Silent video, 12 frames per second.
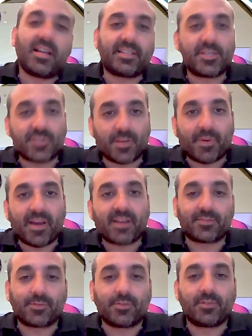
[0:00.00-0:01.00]
and Asia
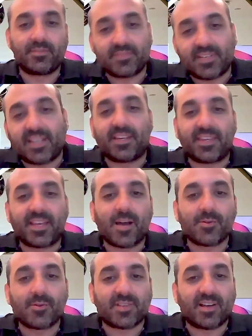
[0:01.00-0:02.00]
Pac, so anything
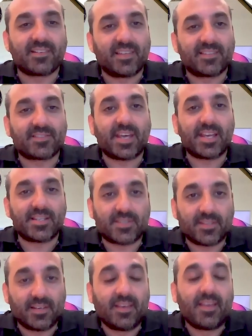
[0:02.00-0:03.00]
outside the States.
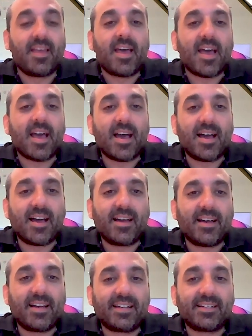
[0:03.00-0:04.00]

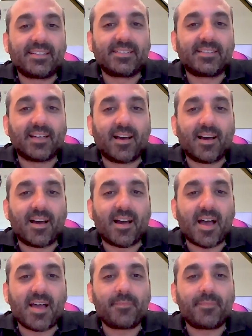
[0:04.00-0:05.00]
And
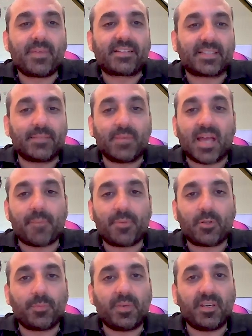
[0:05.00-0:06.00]
I'm extremely happy
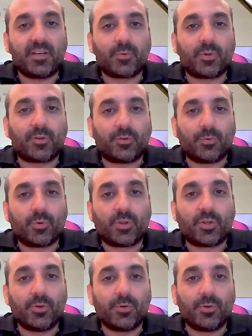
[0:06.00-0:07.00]
to be here
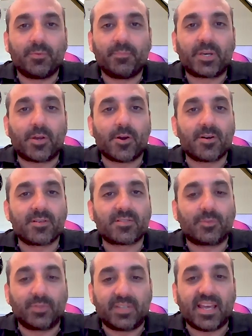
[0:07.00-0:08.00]
with you because
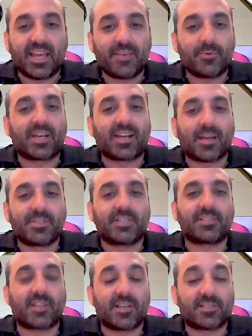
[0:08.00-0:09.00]
today we're going to be
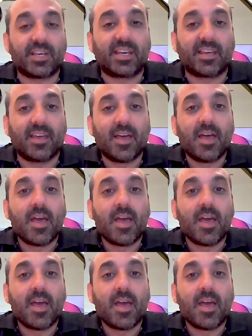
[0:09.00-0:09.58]
discussing